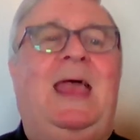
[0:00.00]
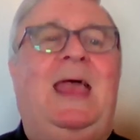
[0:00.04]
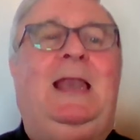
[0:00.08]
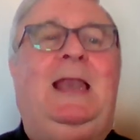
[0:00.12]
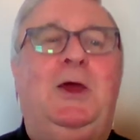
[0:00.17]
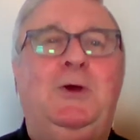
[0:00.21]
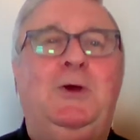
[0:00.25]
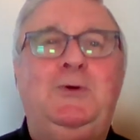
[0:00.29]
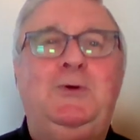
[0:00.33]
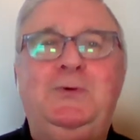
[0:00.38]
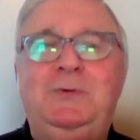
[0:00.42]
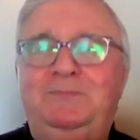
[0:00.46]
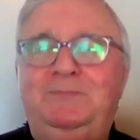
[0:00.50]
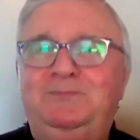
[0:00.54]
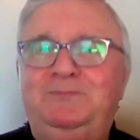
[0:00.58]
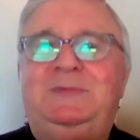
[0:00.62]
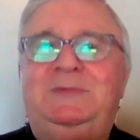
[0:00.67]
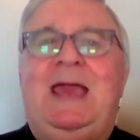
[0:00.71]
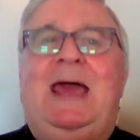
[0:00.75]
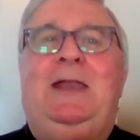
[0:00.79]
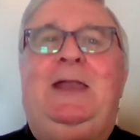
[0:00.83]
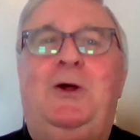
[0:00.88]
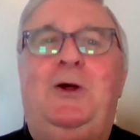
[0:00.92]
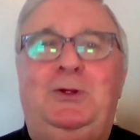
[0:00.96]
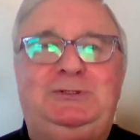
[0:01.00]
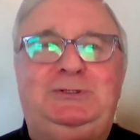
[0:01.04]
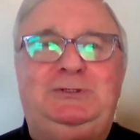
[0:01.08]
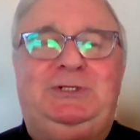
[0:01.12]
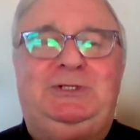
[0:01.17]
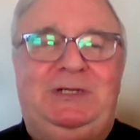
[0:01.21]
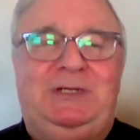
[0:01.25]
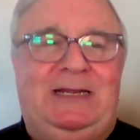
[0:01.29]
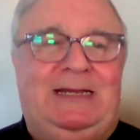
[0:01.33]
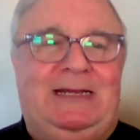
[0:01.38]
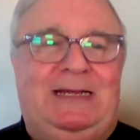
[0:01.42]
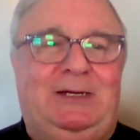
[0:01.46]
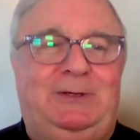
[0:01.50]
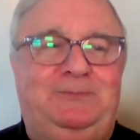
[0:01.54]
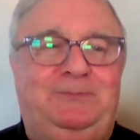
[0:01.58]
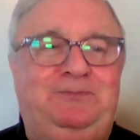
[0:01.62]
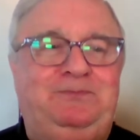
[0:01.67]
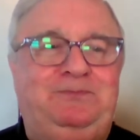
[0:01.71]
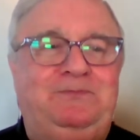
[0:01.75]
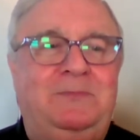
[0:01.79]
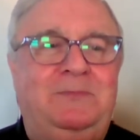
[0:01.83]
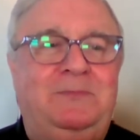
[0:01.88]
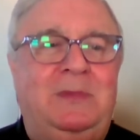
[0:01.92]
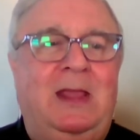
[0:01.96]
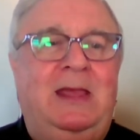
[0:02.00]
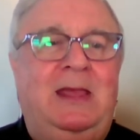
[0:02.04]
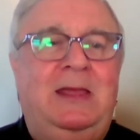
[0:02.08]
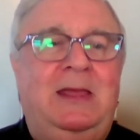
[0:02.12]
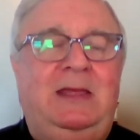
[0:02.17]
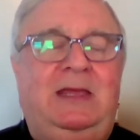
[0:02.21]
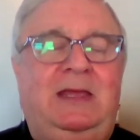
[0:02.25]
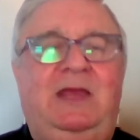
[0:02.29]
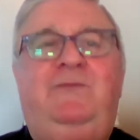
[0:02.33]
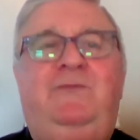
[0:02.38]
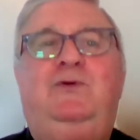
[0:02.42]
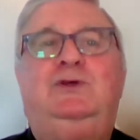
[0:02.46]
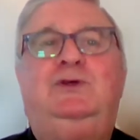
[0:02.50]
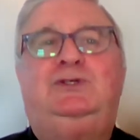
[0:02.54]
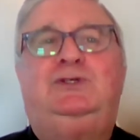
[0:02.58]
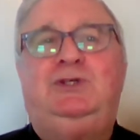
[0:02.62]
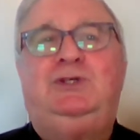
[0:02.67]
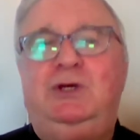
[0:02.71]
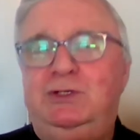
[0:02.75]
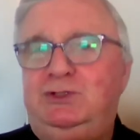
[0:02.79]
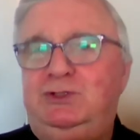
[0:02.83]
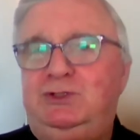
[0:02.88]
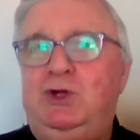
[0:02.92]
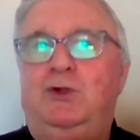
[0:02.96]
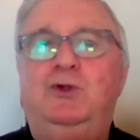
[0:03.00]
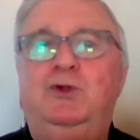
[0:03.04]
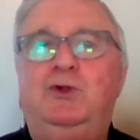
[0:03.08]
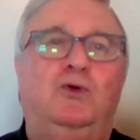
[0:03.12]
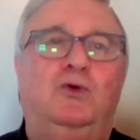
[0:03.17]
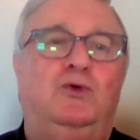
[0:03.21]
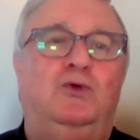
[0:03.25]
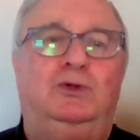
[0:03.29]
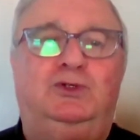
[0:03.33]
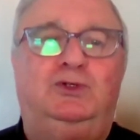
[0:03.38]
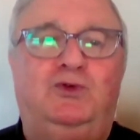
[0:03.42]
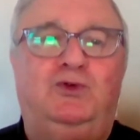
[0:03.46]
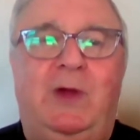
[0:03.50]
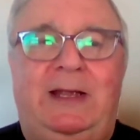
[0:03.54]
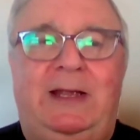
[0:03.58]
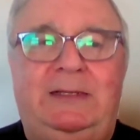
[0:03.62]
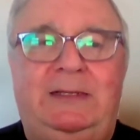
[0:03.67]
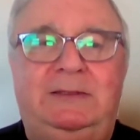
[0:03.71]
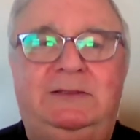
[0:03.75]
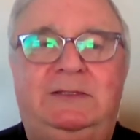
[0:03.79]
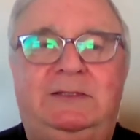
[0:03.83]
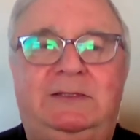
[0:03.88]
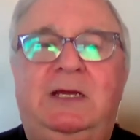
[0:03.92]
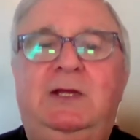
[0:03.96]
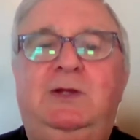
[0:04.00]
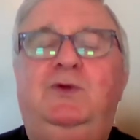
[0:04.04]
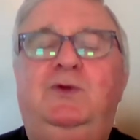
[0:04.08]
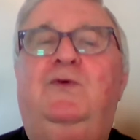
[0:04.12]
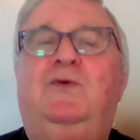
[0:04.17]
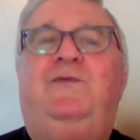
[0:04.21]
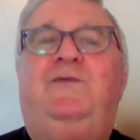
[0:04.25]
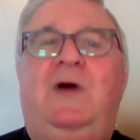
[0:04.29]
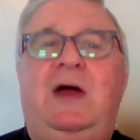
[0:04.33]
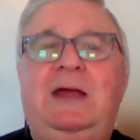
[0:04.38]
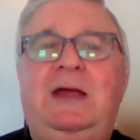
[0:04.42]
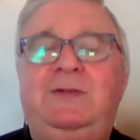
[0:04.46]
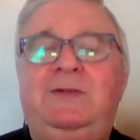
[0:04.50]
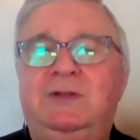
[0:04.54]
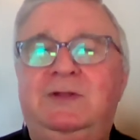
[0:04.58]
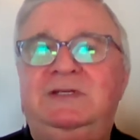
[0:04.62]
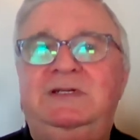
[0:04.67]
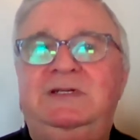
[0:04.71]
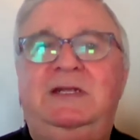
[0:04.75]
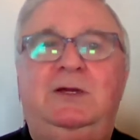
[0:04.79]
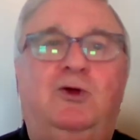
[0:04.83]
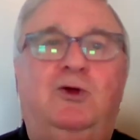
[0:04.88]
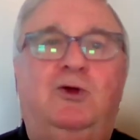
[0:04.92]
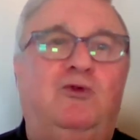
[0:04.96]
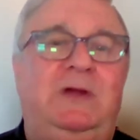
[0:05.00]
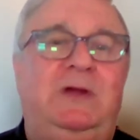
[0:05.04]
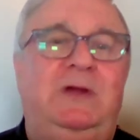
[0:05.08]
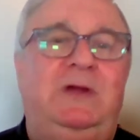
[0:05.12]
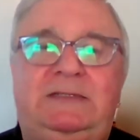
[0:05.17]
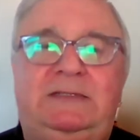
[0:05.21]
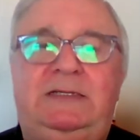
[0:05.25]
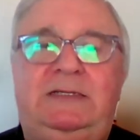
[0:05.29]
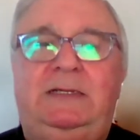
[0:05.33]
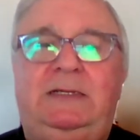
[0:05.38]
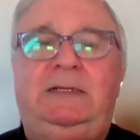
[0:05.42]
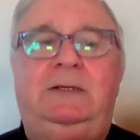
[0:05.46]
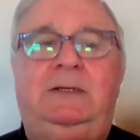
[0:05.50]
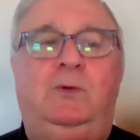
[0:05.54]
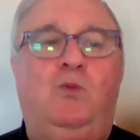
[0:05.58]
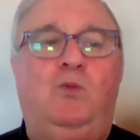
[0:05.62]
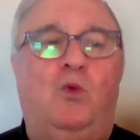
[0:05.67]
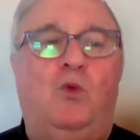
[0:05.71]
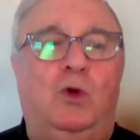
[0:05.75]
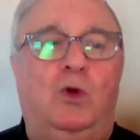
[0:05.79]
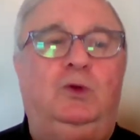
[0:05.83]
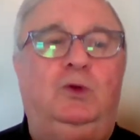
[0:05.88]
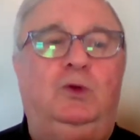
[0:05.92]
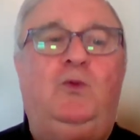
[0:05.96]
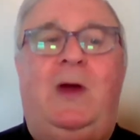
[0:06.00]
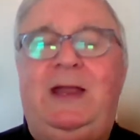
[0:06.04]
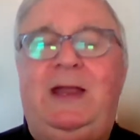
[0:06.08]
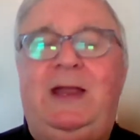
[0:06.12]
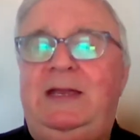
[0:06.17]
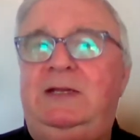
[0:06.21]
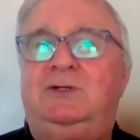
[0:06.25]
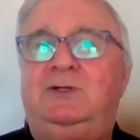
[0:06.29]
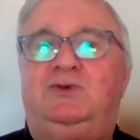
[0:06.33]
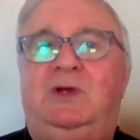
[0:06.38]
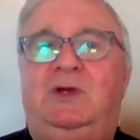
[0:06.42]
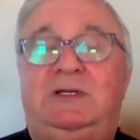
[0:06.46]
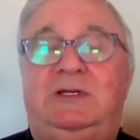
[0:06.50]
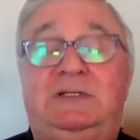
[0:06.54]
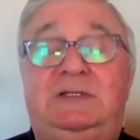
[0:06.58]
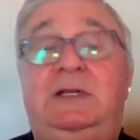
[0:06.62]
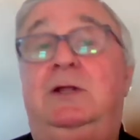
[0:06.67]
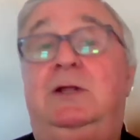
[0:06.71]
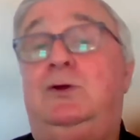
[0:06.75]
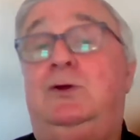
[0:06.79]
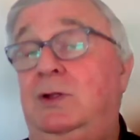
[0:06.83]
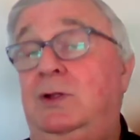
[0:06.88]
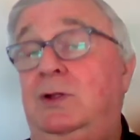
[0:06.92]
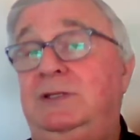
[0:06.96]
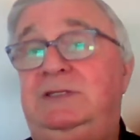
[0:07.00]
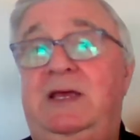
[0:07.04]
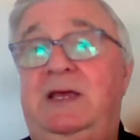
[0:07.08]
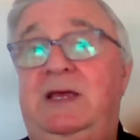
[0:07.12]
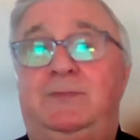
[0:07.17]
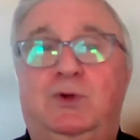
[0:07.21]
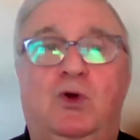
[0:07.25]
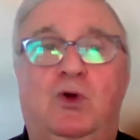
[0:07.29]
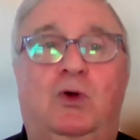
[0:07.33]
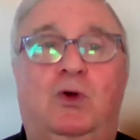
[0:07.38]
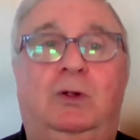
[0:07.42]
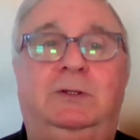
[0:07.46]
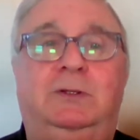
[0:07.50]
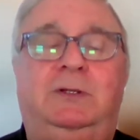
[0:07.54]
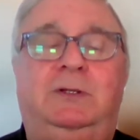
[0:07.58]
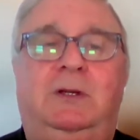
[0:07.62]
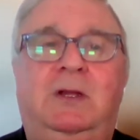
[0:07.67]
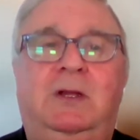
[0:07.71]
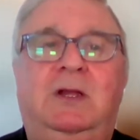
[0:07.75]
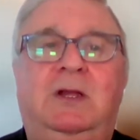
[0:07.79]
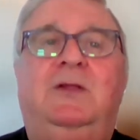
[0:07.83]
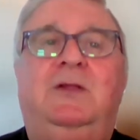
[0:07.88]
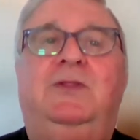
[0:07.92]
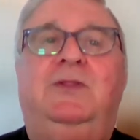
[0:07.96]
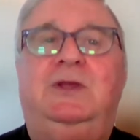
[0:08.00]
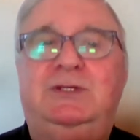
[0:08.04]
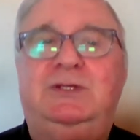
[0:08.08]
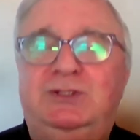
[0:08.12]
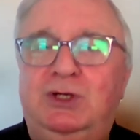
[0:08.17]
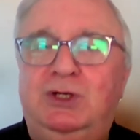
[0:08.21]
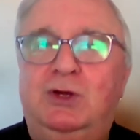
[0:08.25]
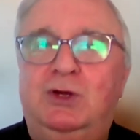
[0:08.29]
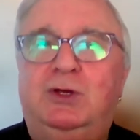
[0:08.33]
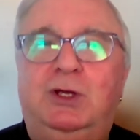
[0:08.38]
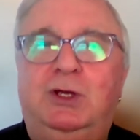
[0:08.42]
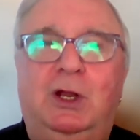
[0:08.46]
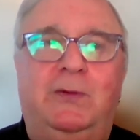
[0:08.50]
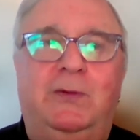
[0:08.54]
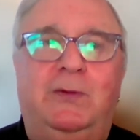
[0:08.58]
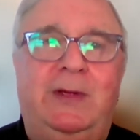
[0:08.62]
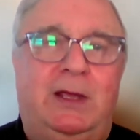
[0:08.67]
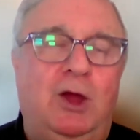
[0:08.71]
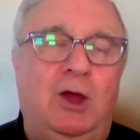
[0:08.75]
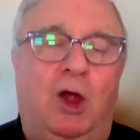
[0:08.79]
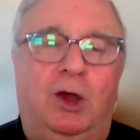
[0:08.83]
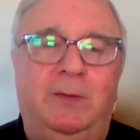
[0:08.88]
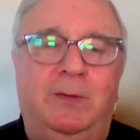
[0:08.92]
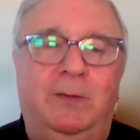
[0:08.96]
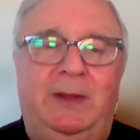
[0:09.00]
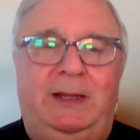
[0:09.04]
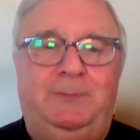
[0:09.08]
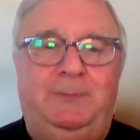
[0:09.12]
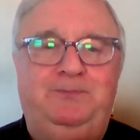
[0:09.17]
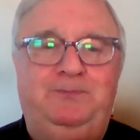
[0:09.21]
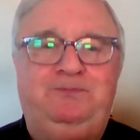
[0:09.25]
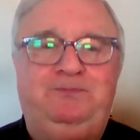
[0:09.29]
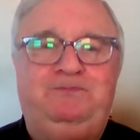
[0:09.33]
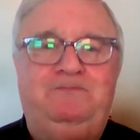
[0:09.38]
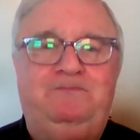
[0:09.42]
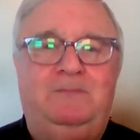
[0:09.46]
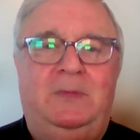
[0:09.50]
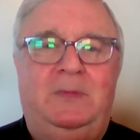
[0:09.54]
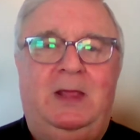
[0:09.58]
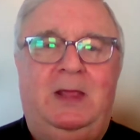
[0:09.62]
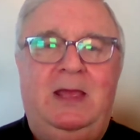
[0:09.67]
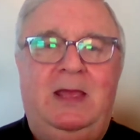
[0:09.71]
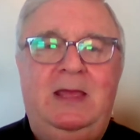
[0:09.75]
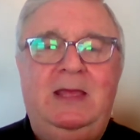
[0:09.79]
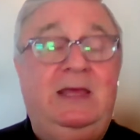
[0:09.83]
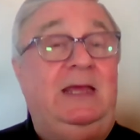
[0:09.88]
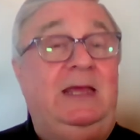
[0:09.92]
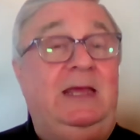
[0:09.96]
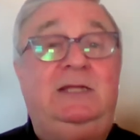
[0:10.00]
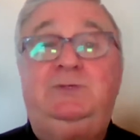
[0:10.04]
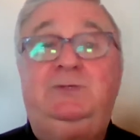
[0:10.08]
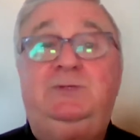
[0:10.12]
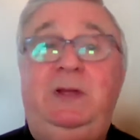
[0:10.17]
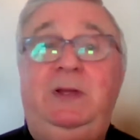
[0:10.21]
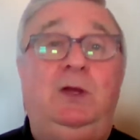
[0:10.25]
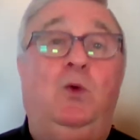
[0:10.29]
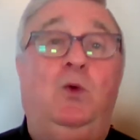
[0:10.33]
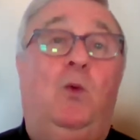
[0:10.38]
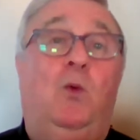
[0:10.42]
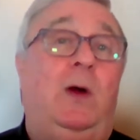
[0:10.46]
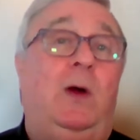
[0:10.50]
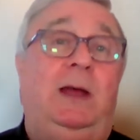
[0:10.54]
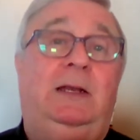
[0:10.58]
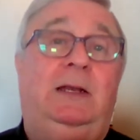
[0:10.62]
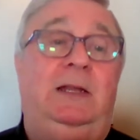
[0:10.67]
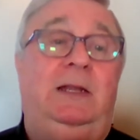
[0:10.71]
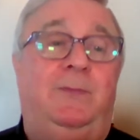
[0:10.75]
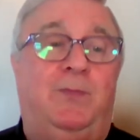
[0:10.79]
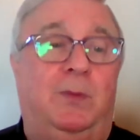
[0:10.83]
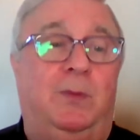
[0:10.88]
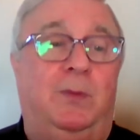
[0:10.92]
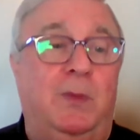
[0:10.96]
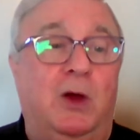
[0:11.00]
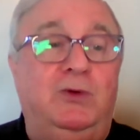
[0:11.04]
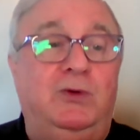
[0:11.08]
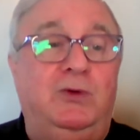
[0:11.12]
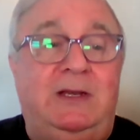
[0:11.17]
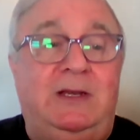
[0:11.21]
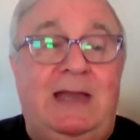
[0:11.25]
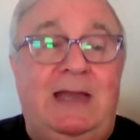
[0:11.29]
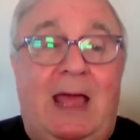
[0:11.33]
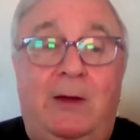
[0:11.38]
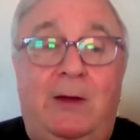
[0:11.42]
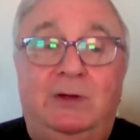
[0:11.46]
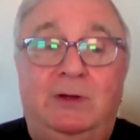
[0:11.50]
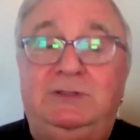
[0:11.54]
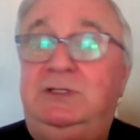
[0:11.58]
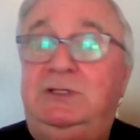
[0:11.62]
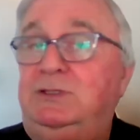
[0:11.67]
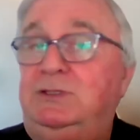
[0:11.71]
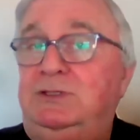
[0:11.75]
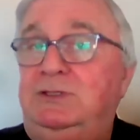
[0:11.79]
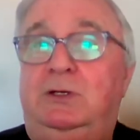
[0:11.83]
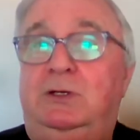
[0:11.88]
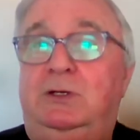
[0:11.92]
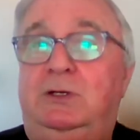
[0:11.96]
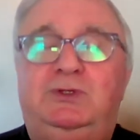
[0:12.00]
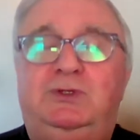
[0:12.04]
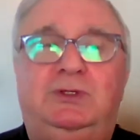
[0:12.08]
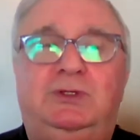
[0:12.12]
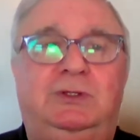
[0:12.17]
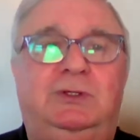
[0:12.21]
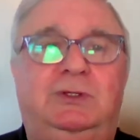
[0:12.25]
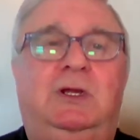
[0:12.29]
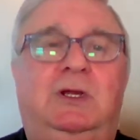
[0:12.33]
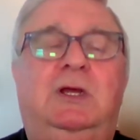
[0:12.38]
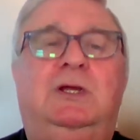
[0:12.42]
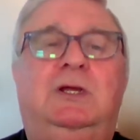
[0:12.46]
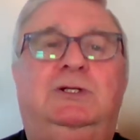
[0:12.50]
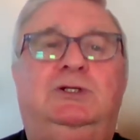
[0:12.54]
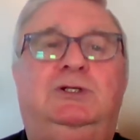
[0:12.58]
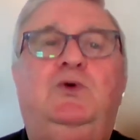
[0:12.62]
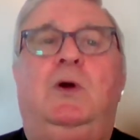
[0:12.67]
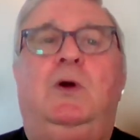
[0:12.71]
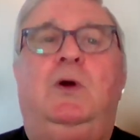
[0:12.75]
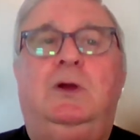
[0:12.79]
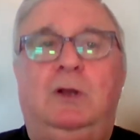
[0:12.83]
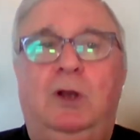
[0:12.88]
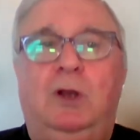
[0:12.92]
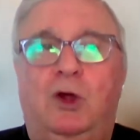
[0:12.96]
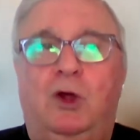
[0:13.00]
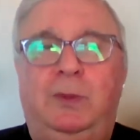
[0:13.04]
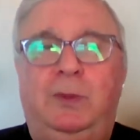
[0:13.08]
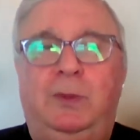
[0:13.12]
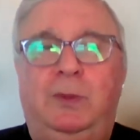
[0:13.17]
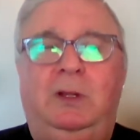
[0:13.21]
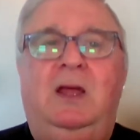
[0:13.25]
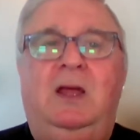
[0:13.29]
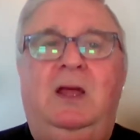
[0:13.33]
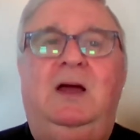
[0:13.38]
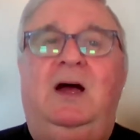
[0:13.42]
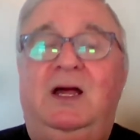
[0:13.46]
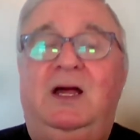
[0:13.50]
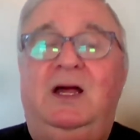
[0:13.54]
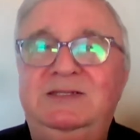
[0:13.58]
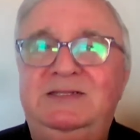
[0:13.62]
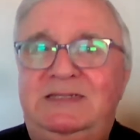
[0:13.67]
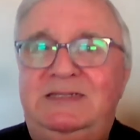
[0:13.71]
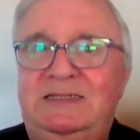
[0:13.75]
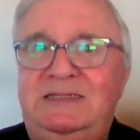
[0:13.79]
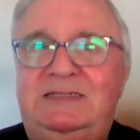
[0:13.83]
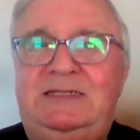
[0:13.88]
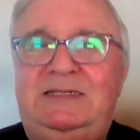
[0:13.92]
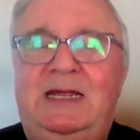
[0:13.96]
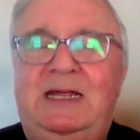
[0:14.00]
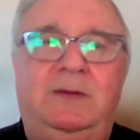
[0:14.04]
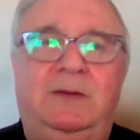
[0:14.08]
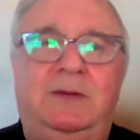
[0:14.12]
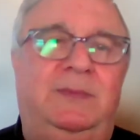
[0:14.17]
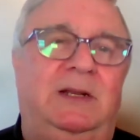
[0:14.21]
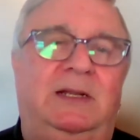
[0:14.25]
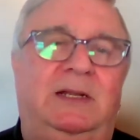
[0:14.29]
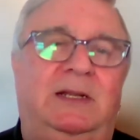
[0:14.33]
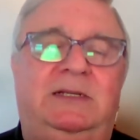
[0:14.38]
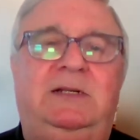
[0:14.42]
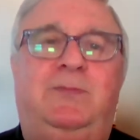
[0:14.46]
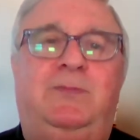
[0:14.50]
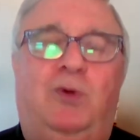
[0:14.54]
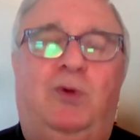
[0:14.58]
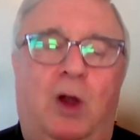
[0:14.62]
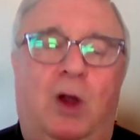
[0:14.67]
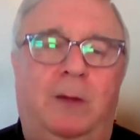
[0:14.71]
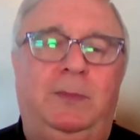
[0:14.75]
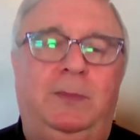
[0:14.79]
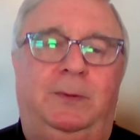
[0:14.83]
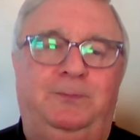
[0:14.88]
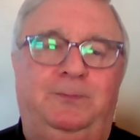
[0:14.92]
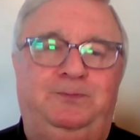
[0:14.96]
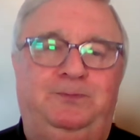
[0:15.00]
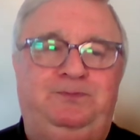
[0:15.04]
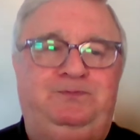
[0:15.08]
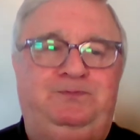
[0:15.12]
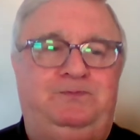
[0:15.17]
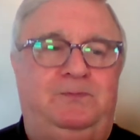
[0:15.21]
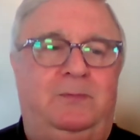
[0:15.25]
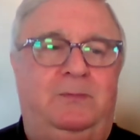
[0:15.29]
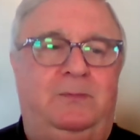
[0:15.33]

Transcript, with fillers: Hello, Ken Alston here. If you search on Google Trends, you'll find there's an increasing worldwide interest in a concept called the circular economy. It's being widely promoted now as a solution to our global unsustainability problem.